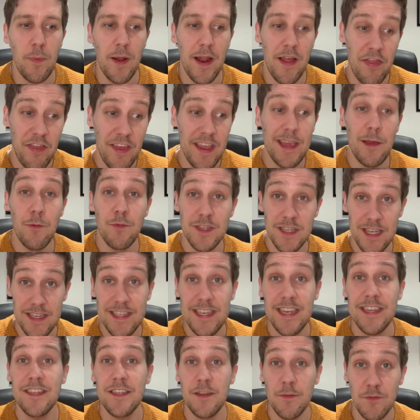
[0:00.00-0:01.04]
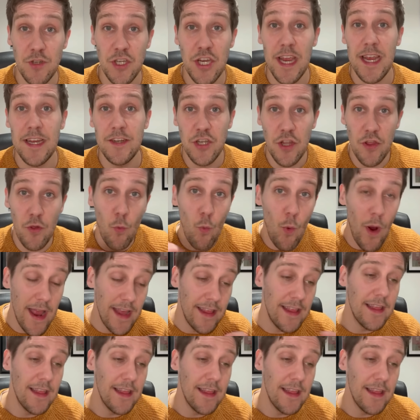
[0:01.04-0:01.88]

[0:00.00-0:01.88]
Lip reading: but I think it was a system change in the way